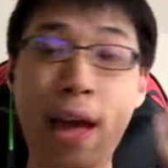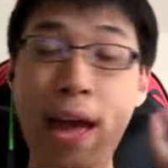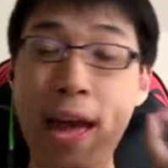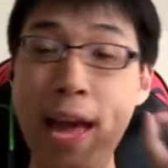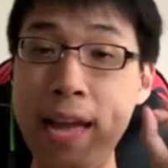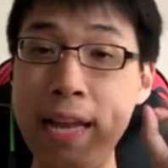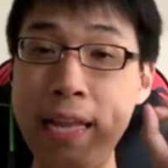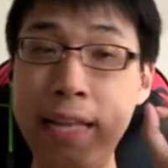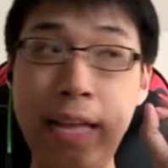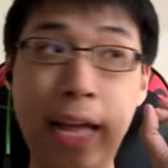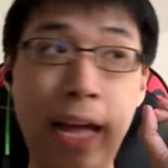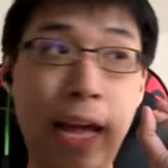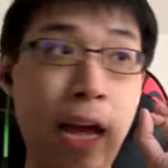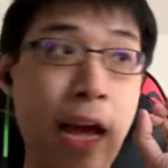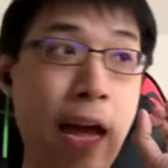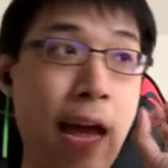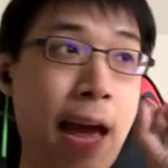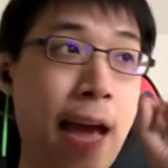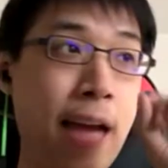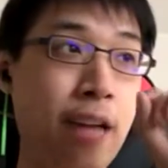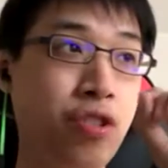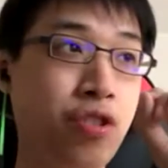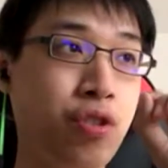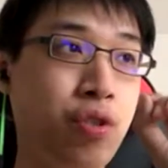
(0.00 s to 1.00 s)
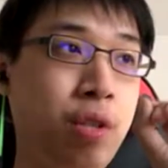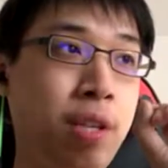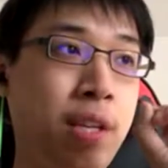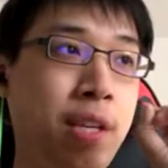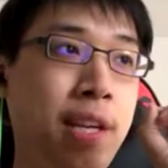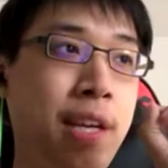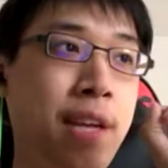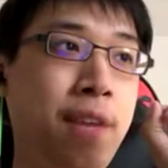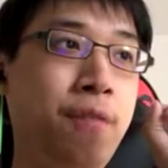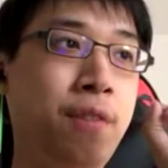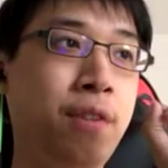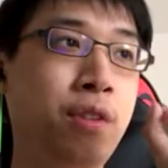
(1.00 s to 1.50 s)
and they actually
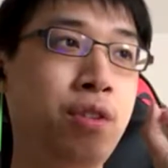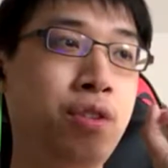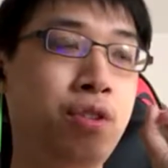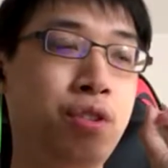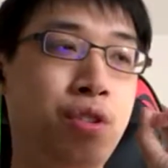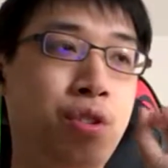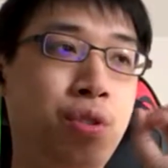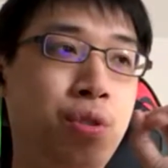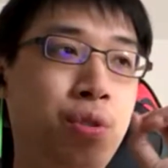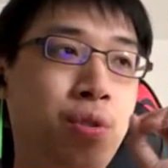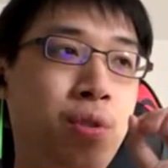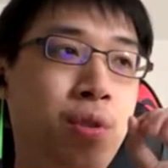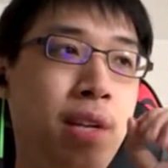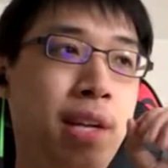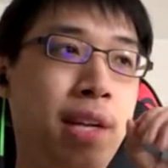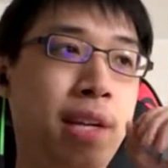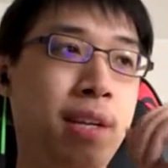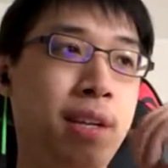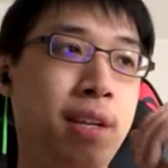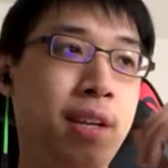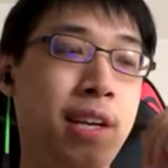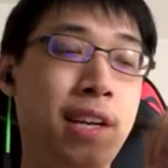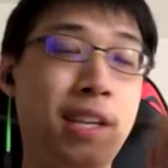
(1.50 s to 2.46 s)
even do like